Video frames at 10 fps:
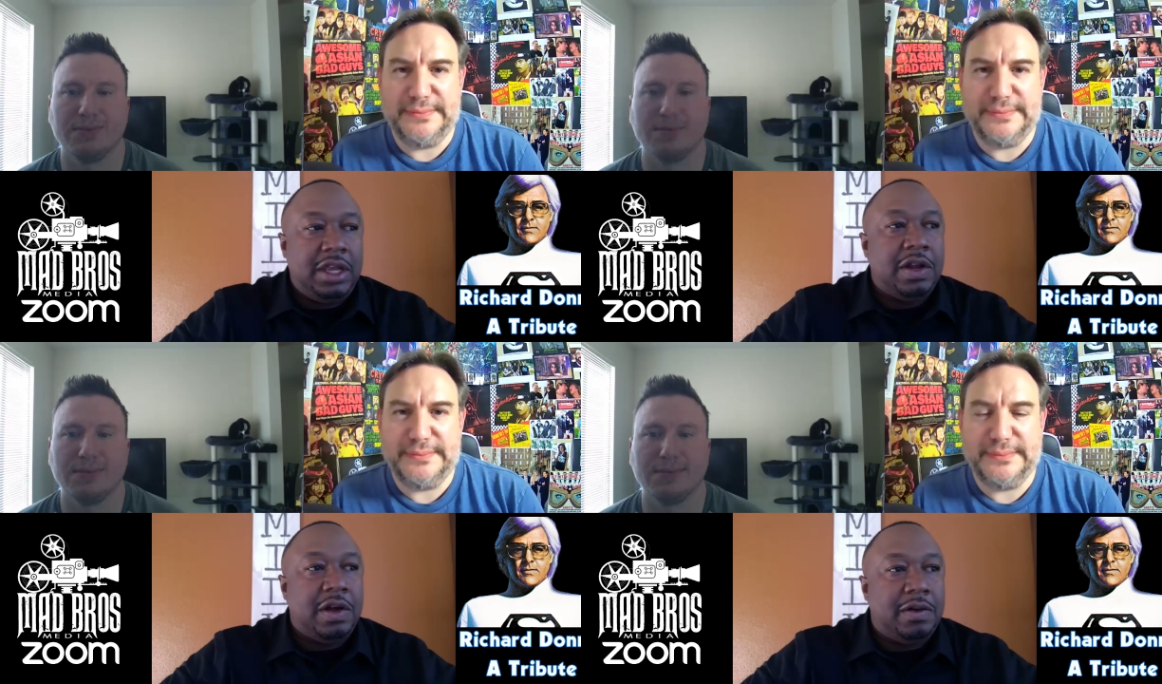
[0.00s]

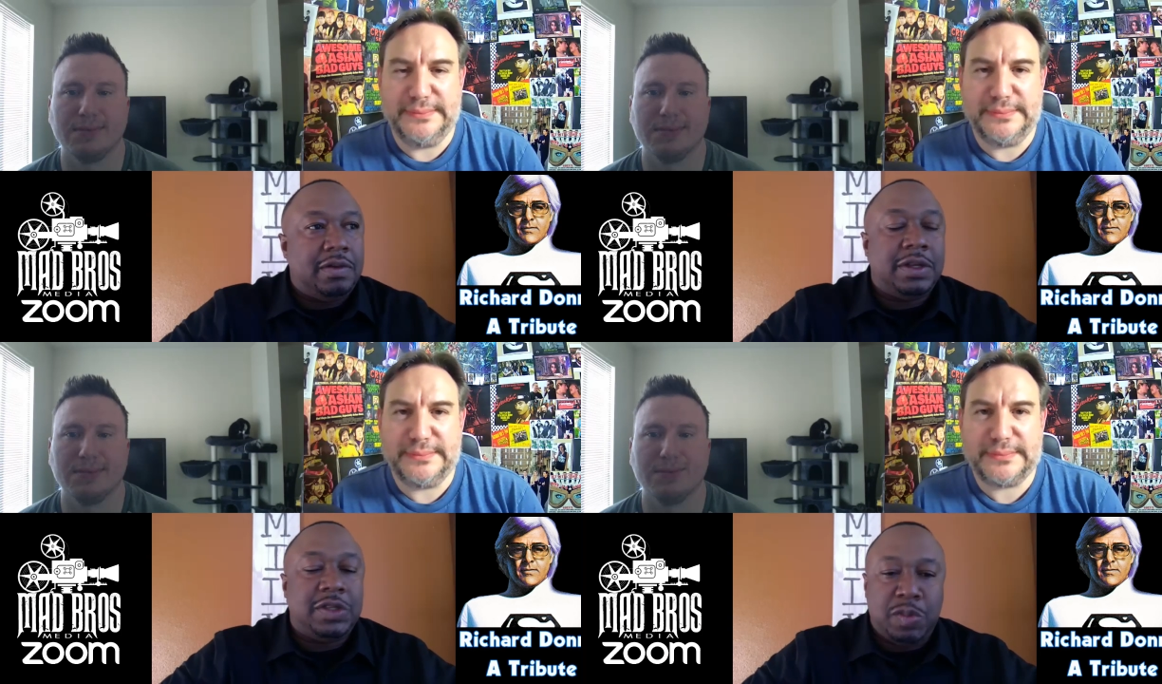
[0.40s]
Speaker 1: you know,
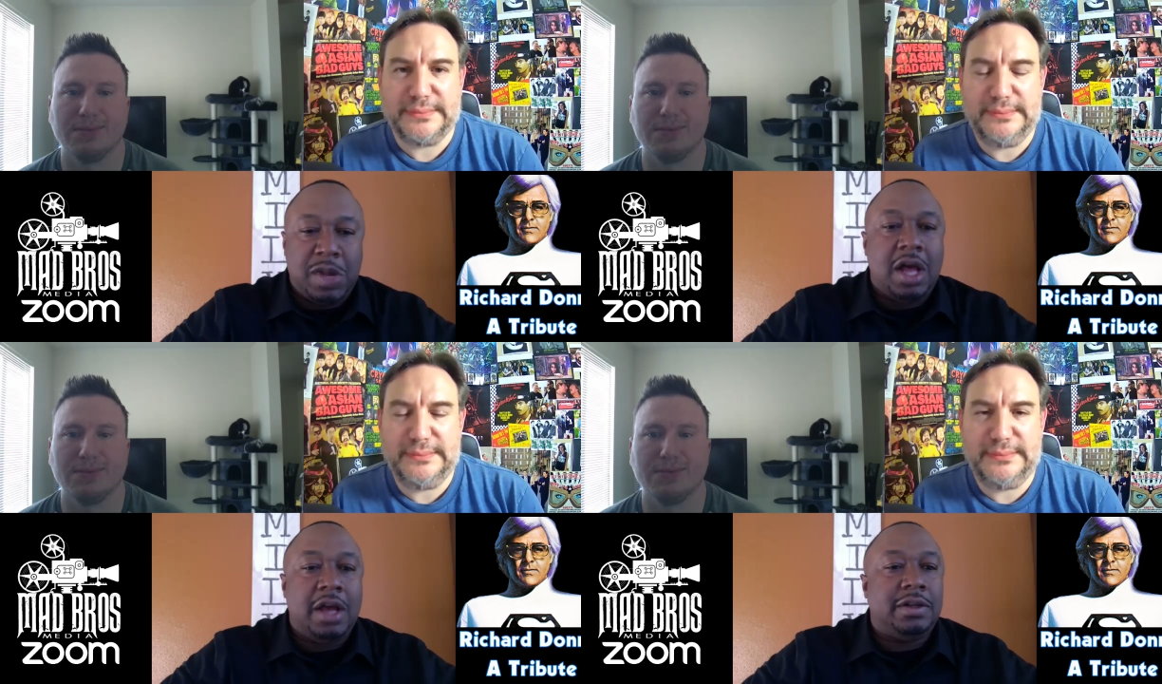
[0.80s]
his
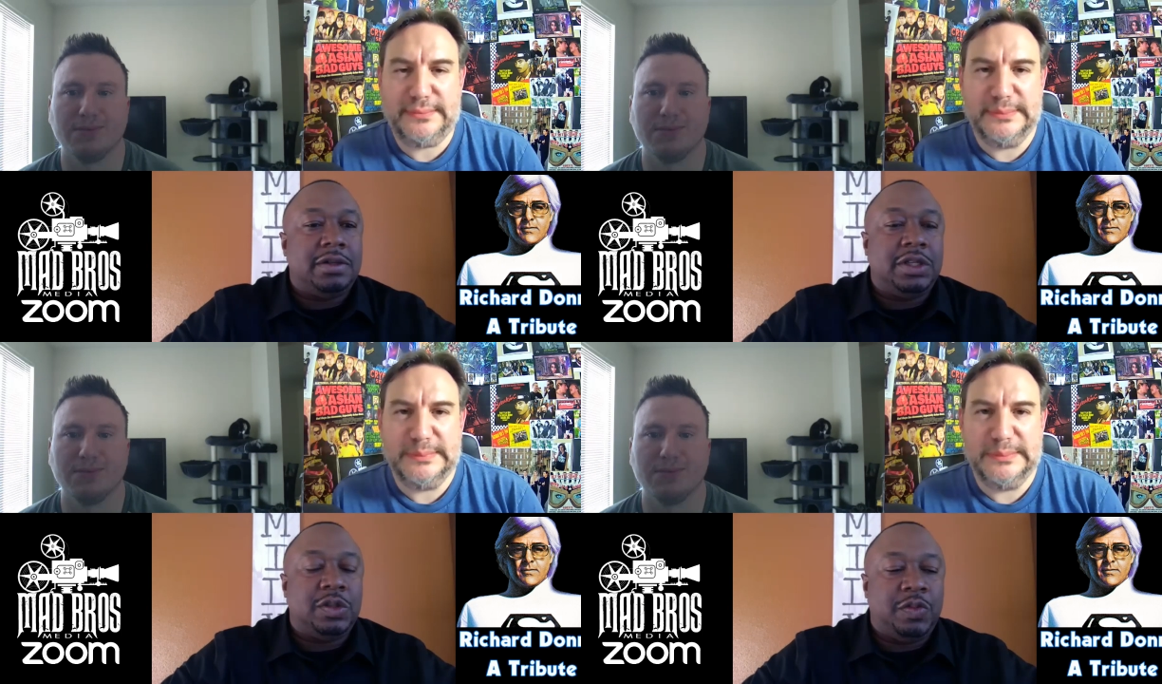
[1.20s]
smile,
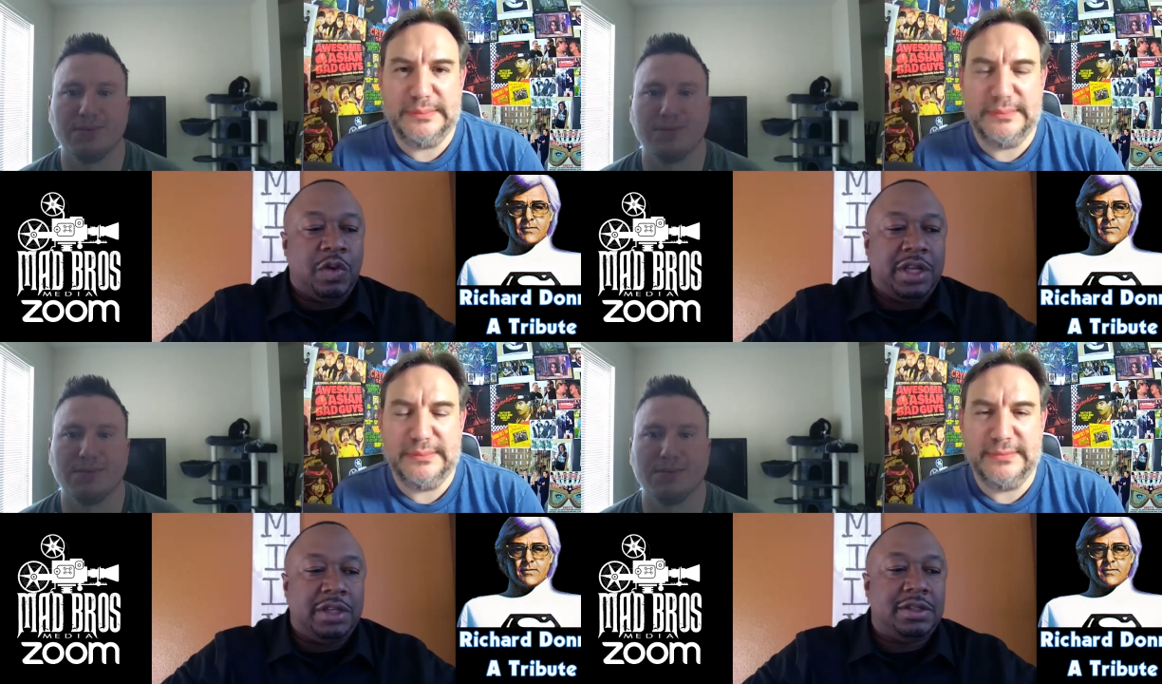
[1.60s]
his
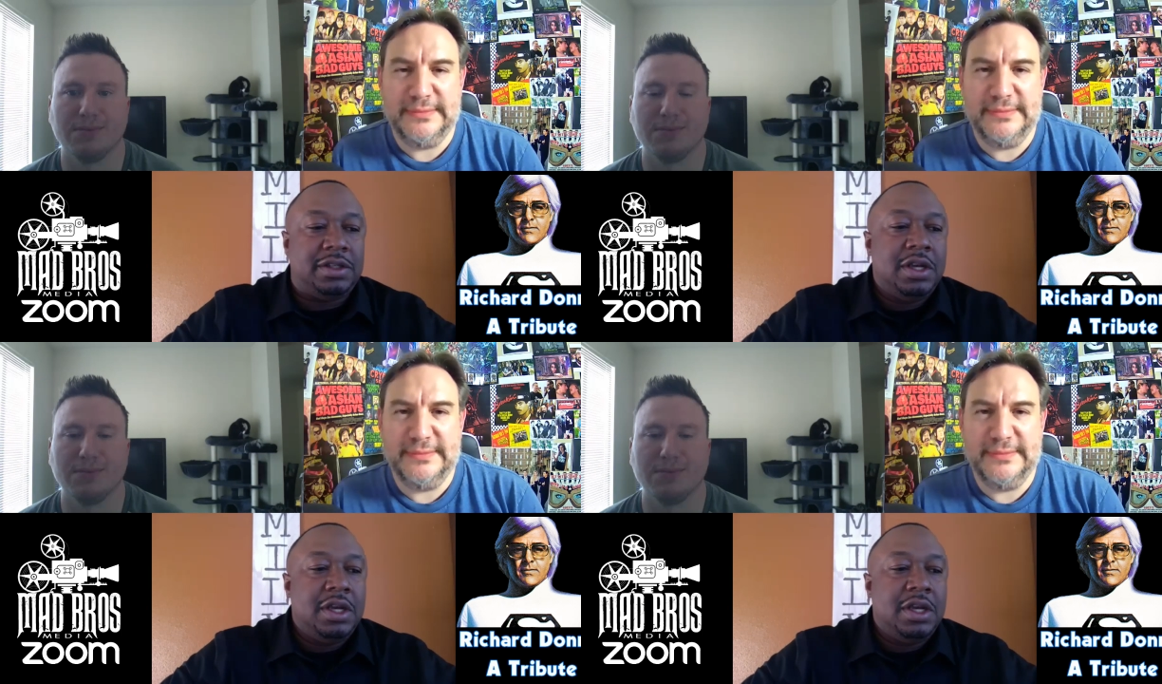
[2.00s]
voice,